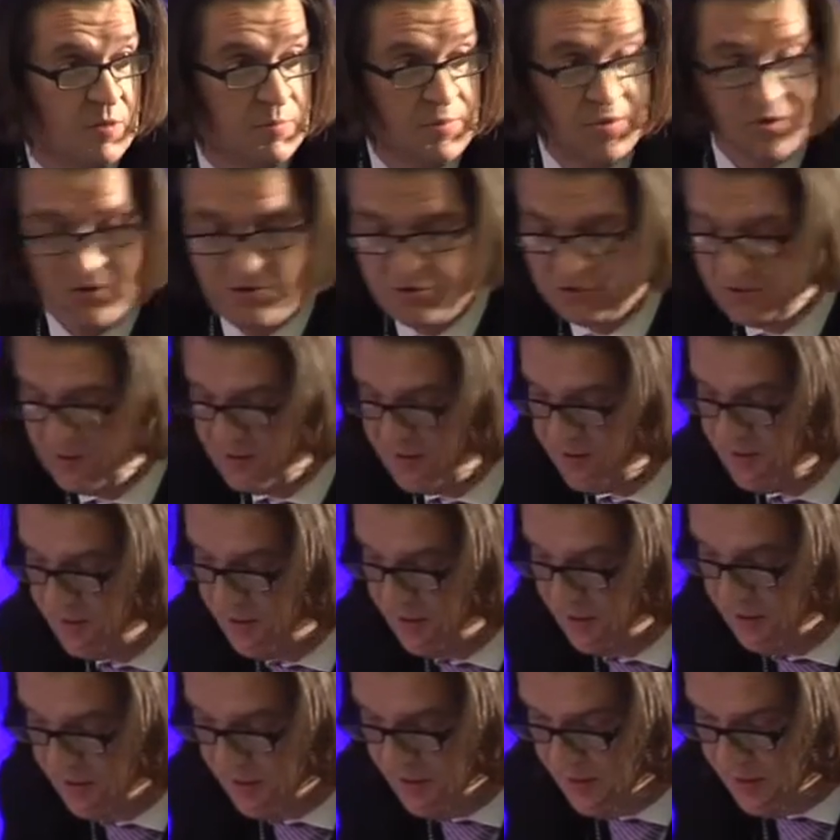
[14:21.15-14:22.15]

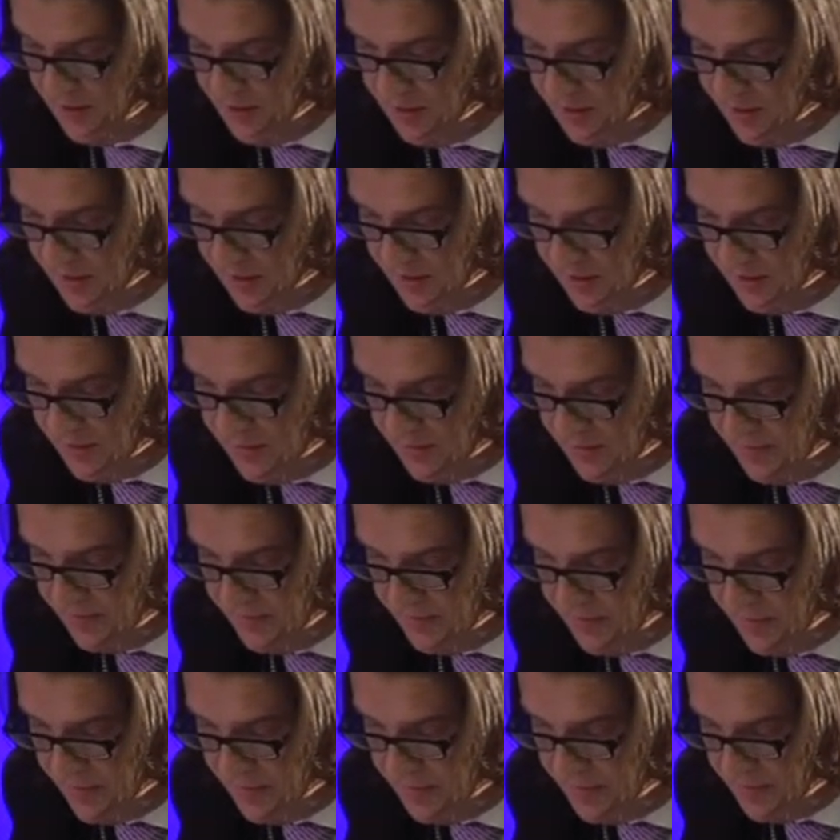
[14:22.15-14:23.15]
opportunity. Um,